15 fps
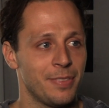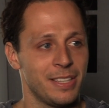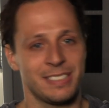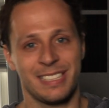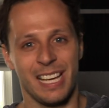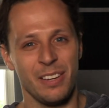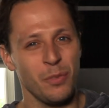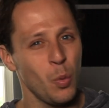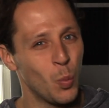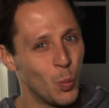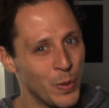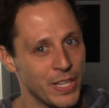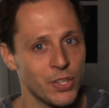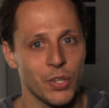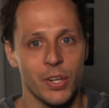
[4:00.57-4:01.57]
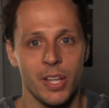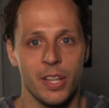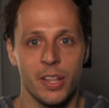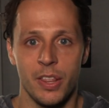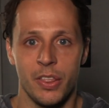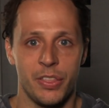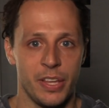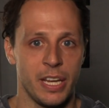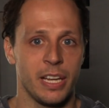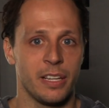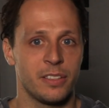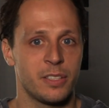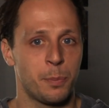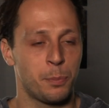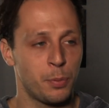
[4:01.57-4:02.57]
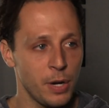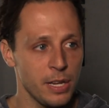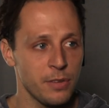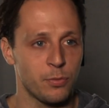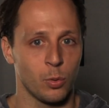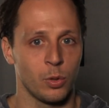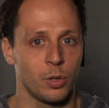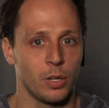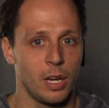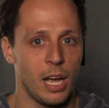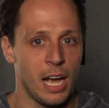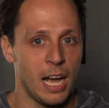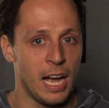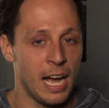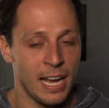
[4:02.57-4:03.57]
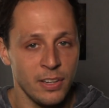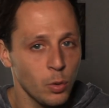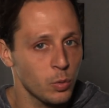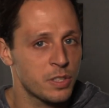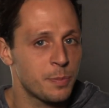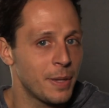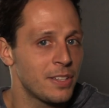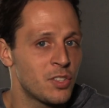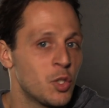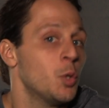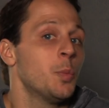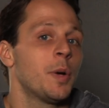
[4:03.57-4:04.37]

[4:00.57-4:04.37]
that's kind of a weird thing to pray for. I don't spend too